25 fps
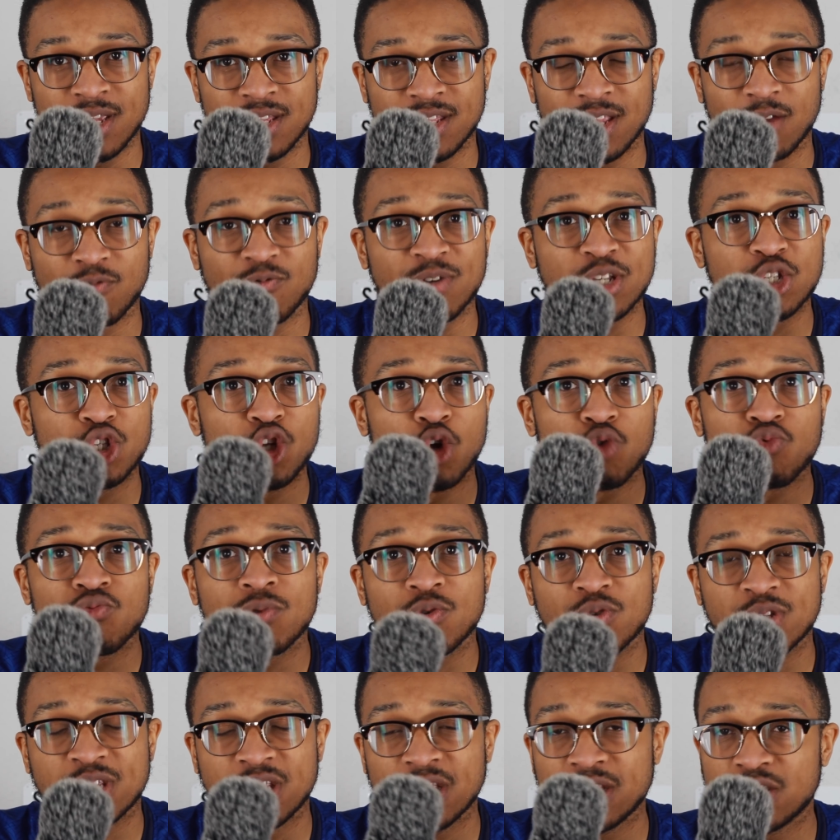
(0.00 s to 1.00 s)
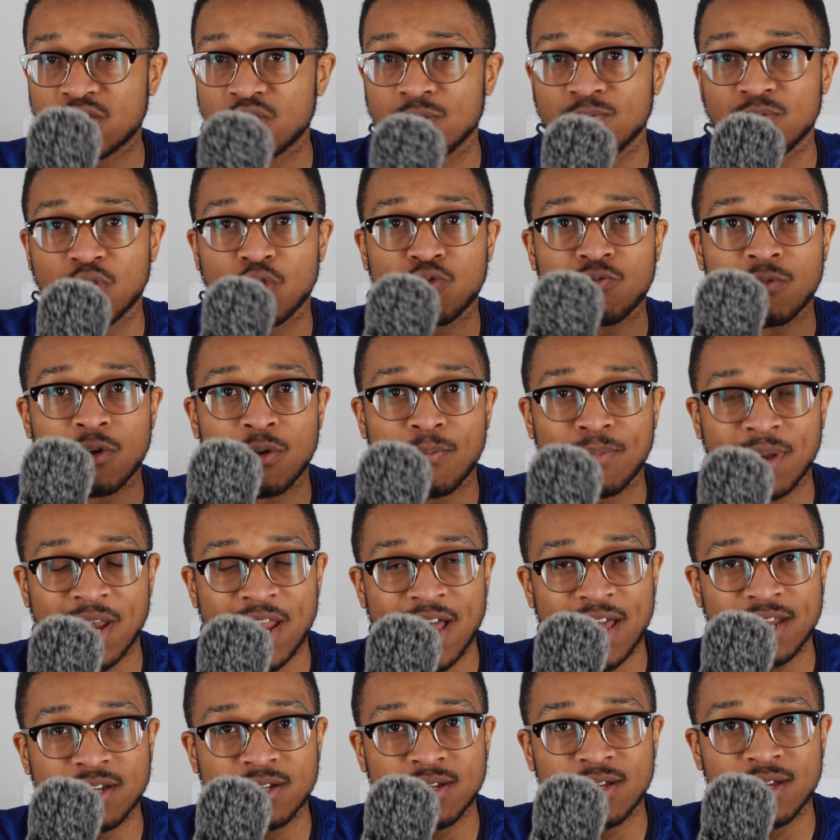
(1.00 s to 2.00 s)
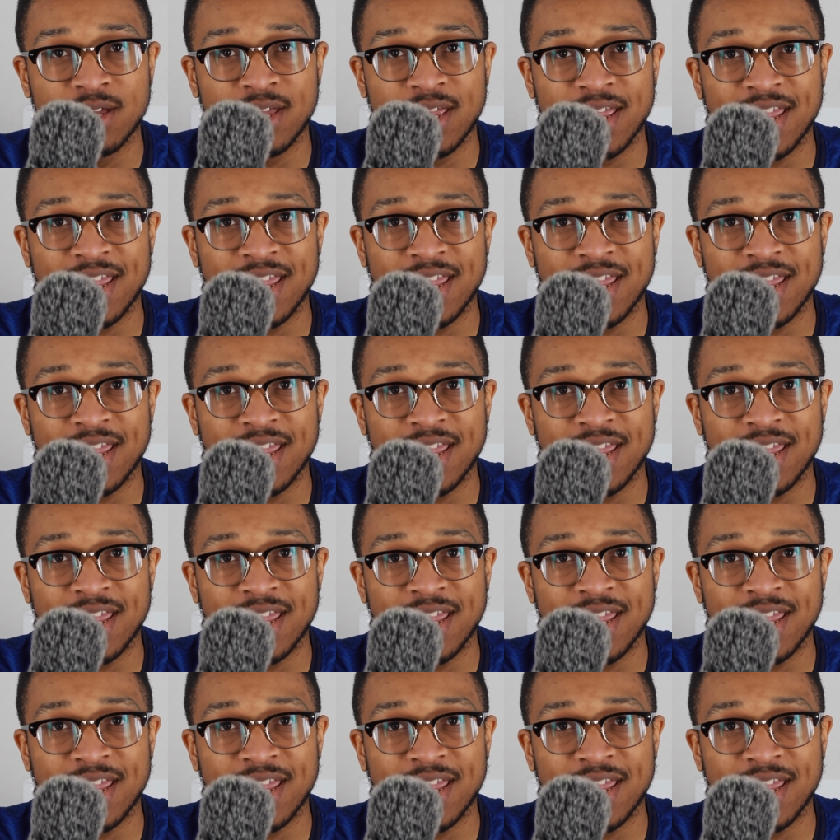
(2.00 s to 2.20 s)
There is no real system, no real plan.